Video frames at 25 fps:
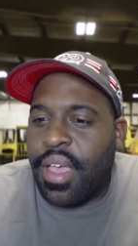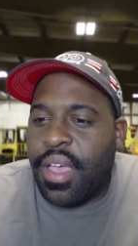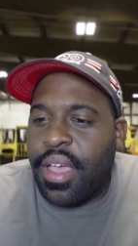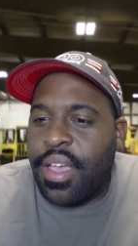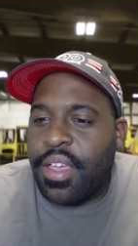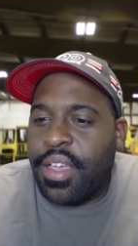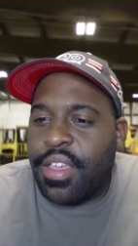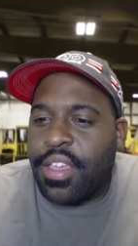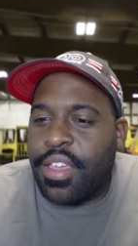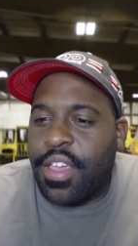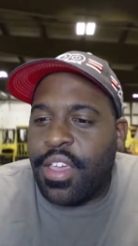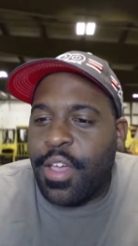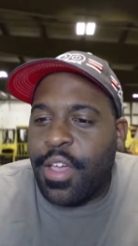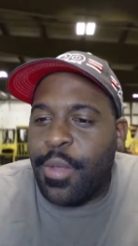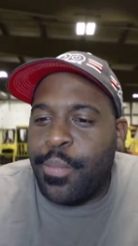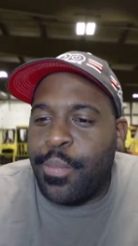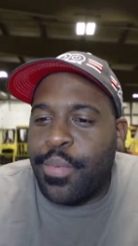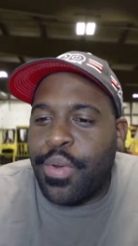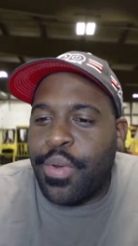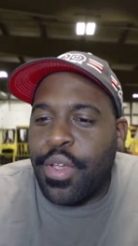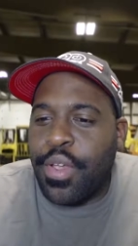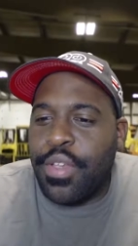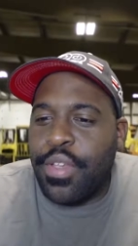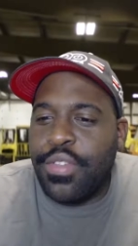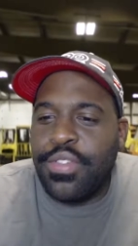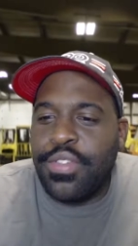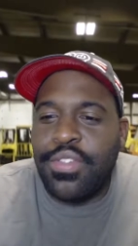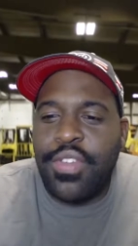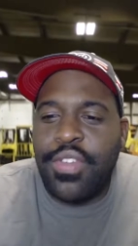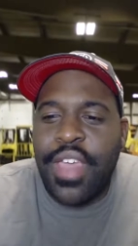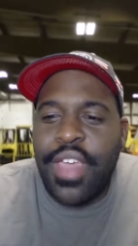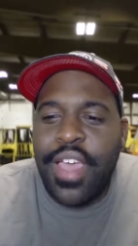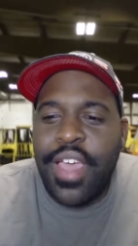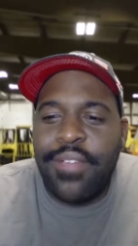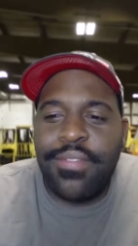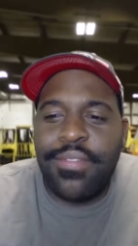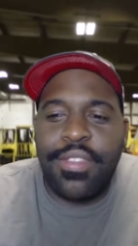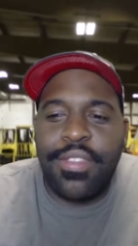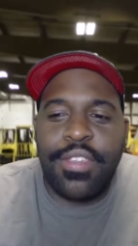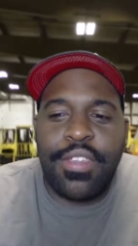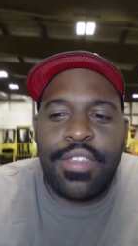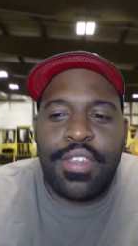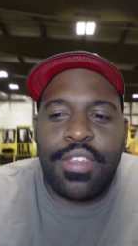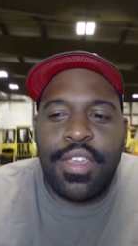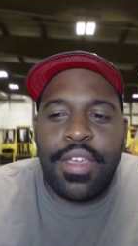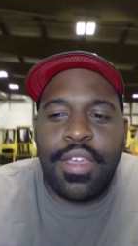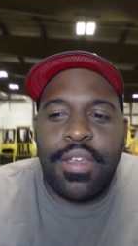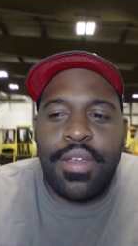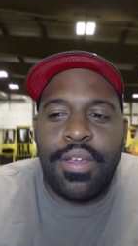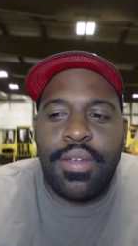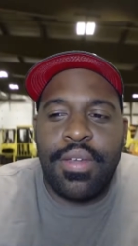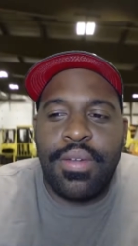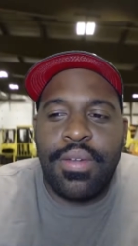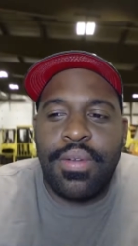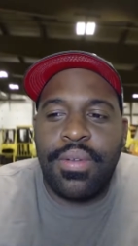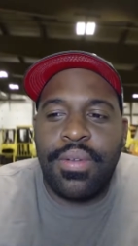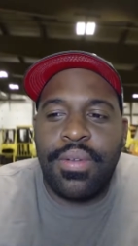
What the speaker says: GoPros, you have to go.